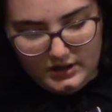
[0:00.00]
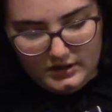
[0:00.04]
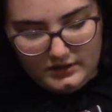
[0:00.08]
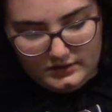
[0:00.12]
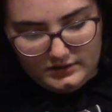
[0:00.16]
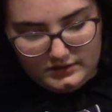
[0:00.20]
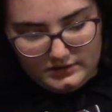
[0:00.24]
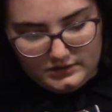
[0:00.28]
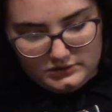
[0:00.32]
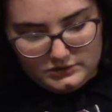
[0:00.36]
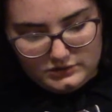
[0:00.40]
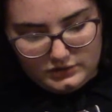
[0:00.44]

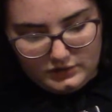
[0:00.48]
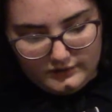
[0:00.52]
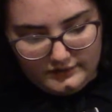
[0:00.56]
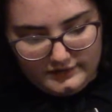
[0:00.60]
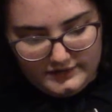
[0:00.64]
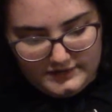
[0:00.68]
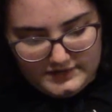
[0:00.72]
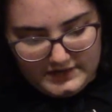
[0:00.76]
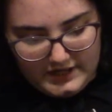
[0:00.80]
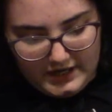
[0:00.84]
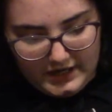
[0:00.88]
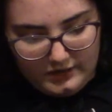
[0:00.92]
Then he drove
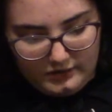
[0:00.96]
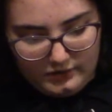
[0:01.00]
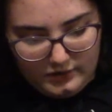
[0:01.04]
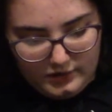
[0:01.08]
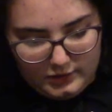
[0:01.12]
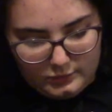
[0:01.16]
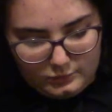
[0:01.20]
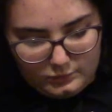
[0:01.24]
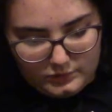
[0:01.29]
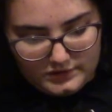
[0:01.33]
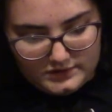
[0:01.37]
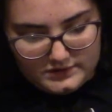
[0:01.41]
his cow
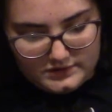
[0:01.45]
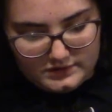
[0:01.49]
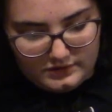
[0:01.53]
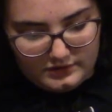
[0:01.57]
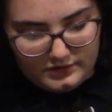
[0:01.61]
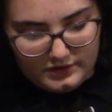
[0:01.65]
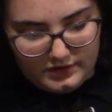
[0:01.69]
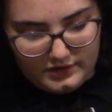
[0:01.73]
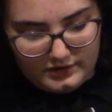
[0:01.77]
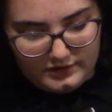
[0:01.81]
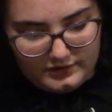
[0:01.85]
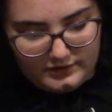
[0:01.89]
onwards
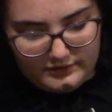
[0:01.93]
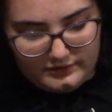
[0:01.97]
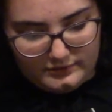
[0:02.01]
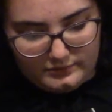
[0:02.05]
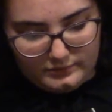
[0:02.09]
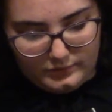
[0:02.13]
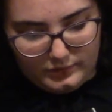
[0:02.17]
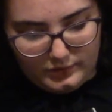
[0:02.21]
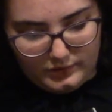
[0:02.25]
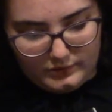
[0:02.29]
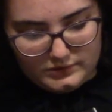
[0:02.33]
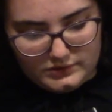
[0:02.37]
along the
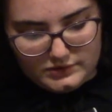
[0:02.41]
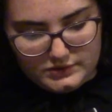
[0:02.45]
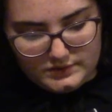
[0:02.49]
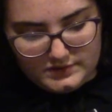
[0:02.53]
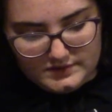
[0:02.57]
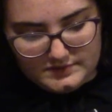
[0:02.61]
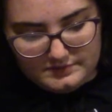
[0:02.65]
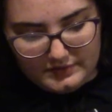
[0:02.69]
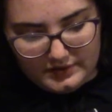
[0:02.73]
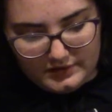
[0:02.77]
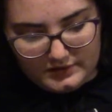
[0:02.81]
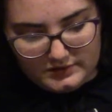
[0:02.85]
road to
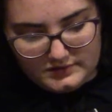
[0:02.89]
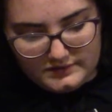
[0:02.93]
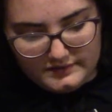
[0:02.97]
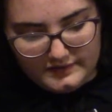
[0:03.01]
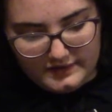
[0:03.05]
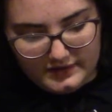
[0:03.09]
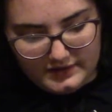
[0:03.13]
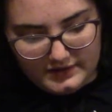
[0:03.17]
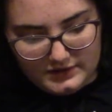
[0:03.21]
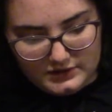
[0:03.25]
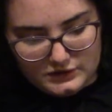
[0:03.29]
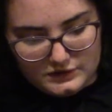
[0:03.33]
his mother's
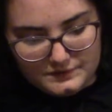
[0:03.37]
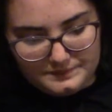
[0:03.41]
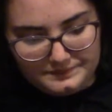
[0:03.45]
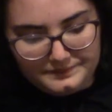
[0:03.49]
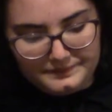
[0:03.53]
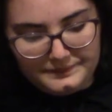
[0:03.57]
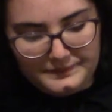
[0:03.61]
village.